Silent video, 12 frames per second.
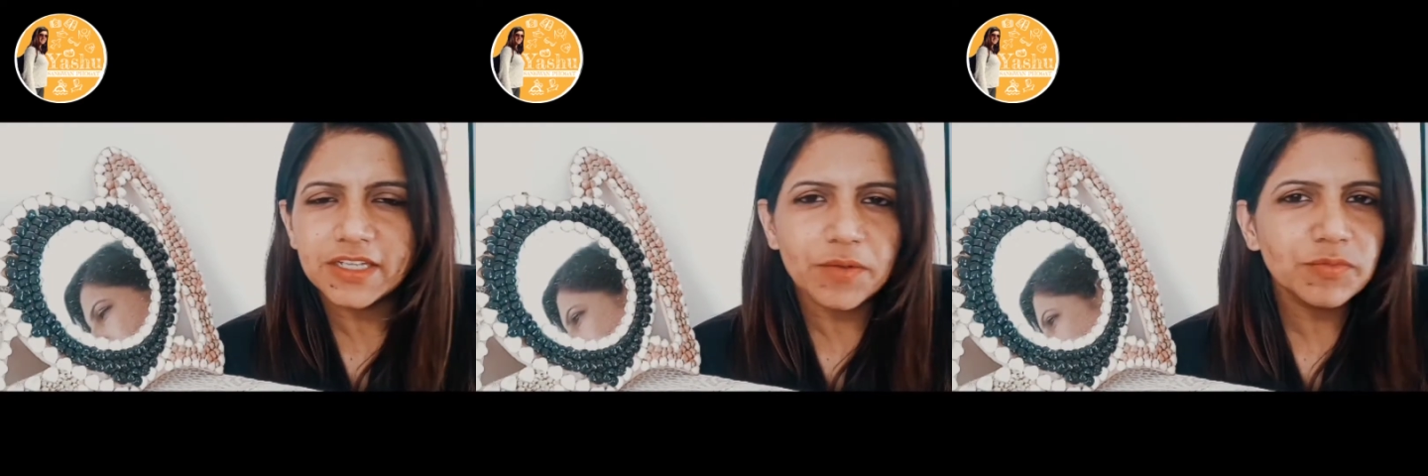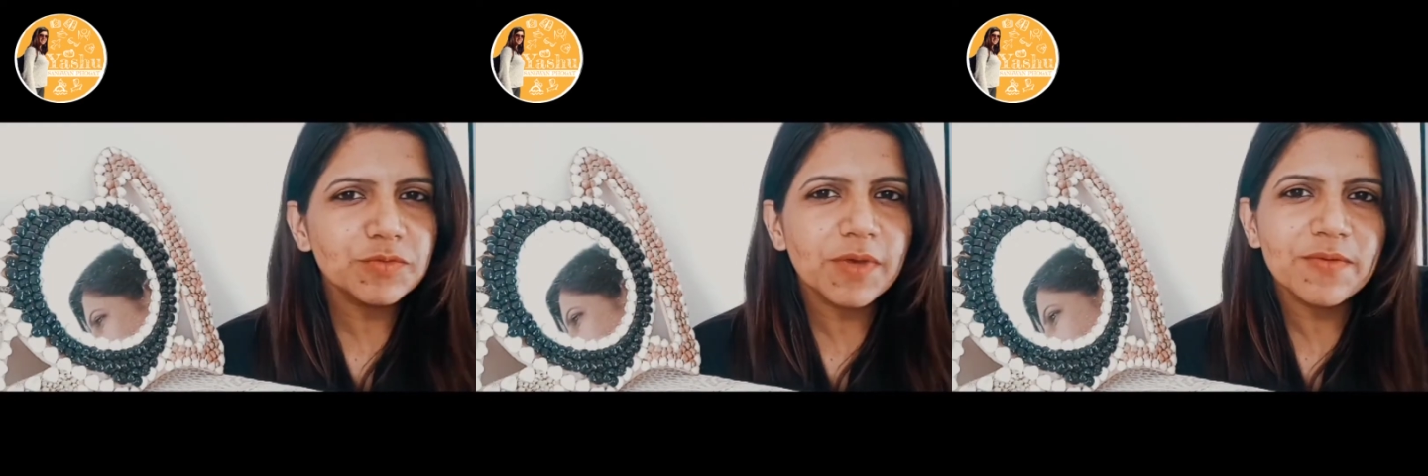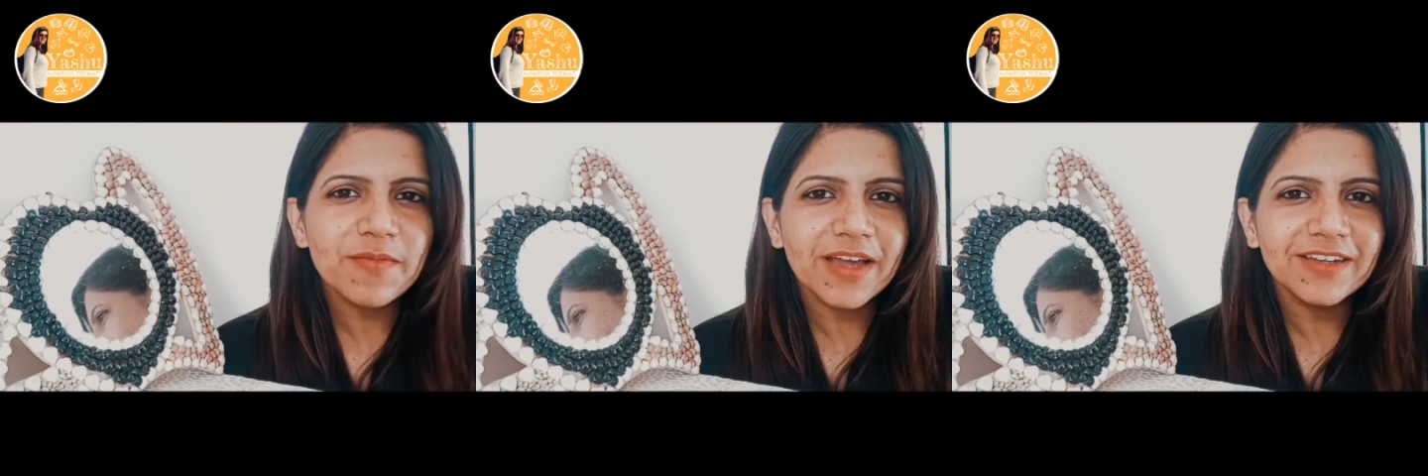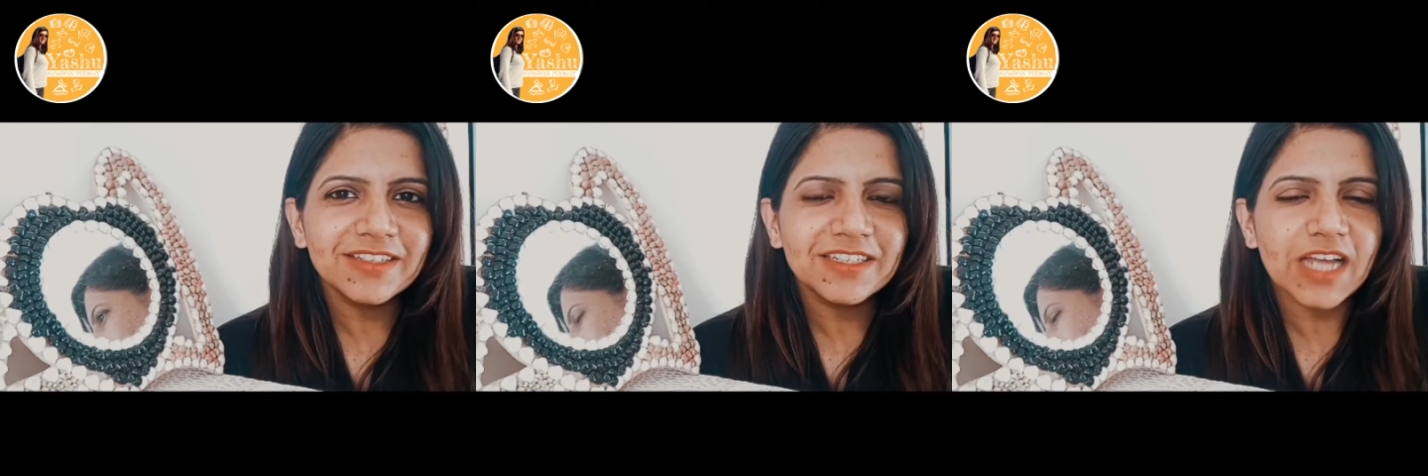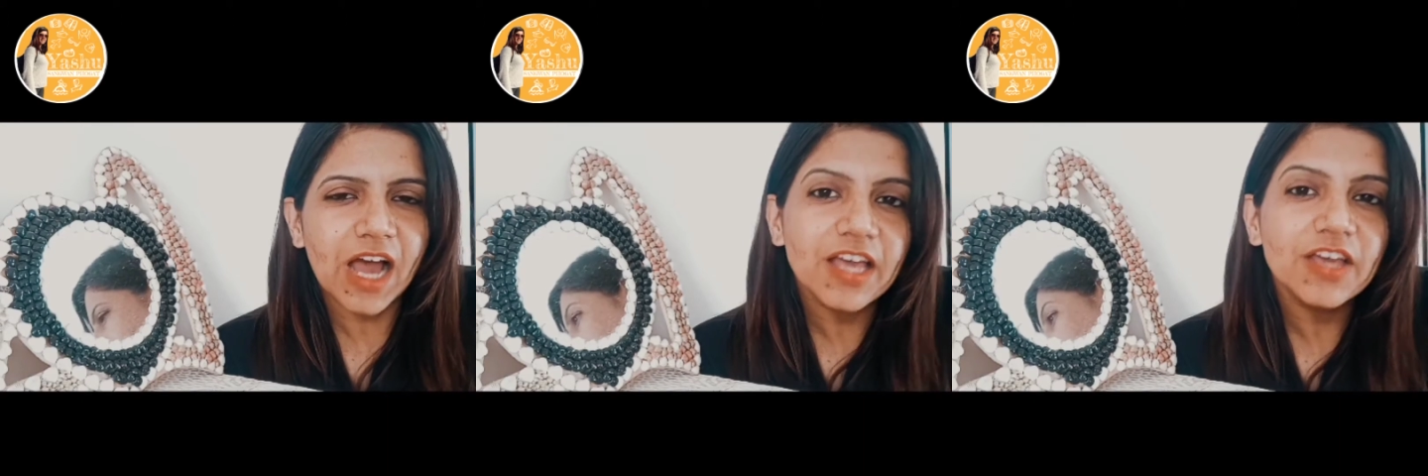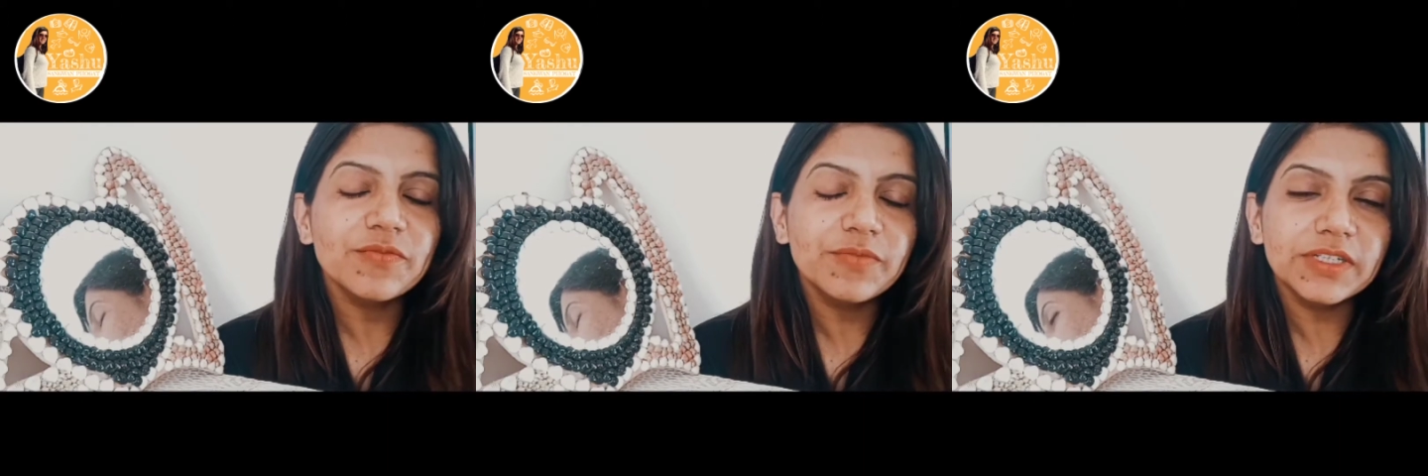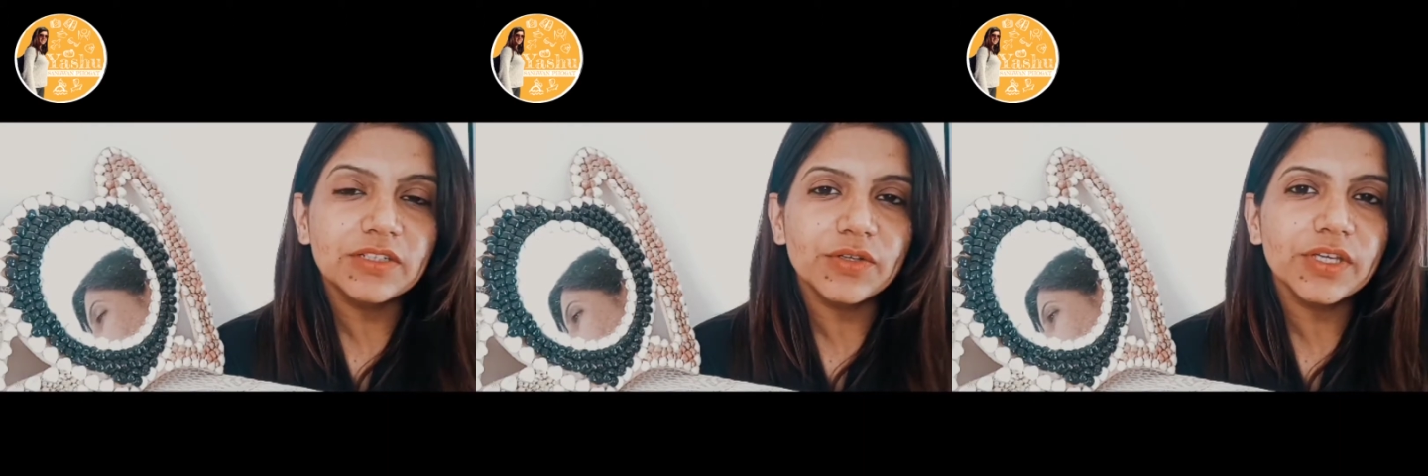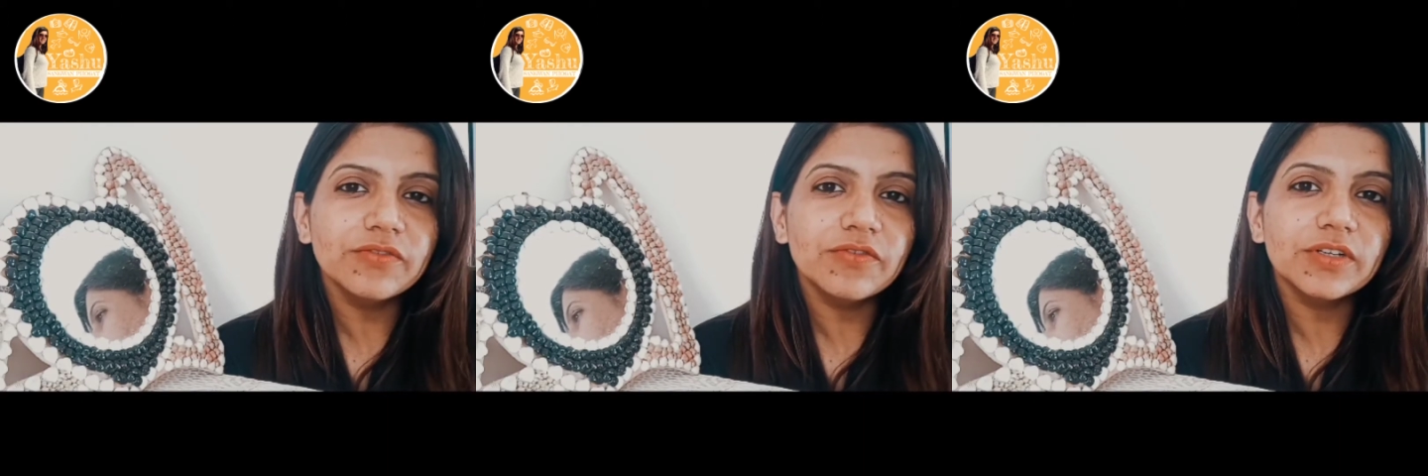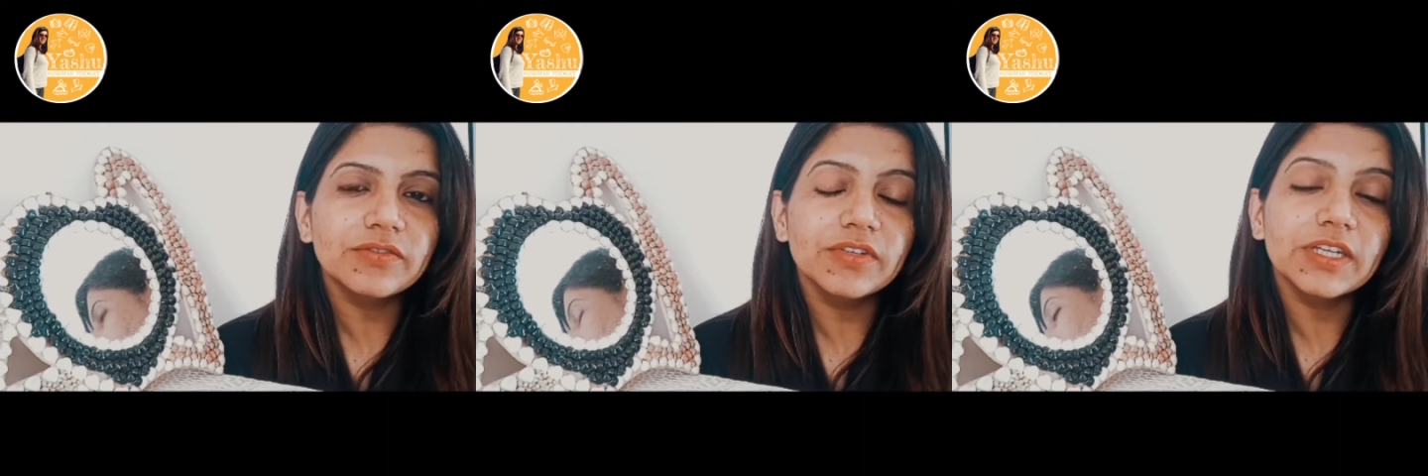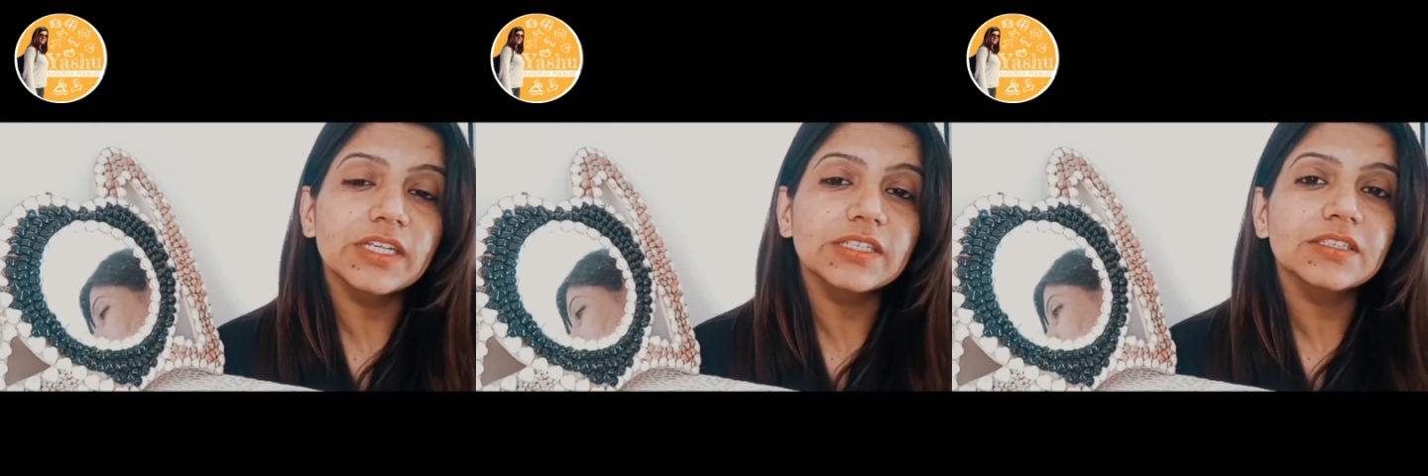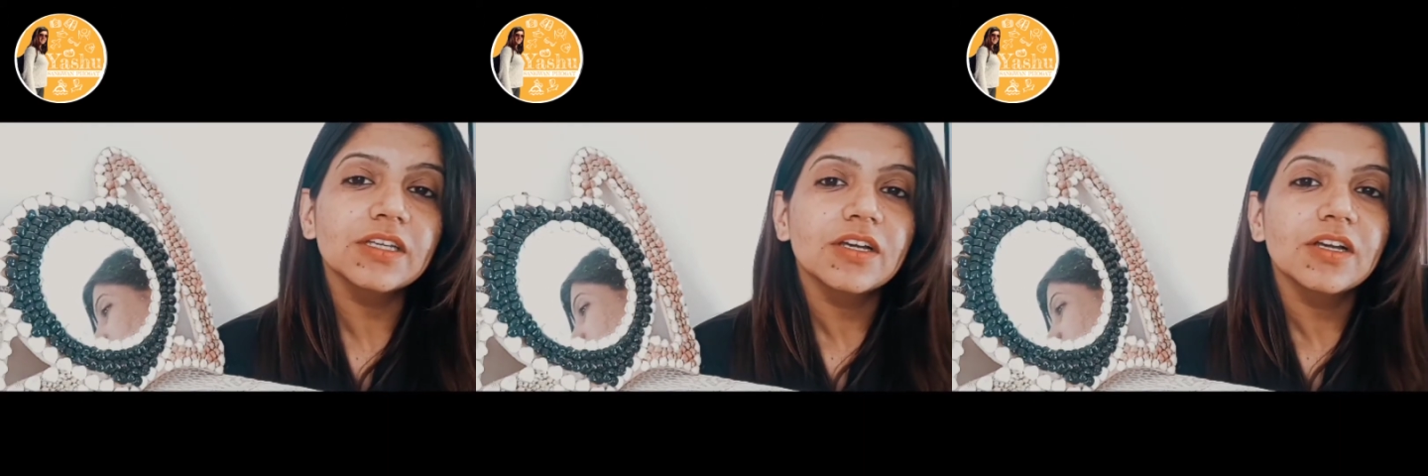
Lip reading: came to my mind that I have been looking for ways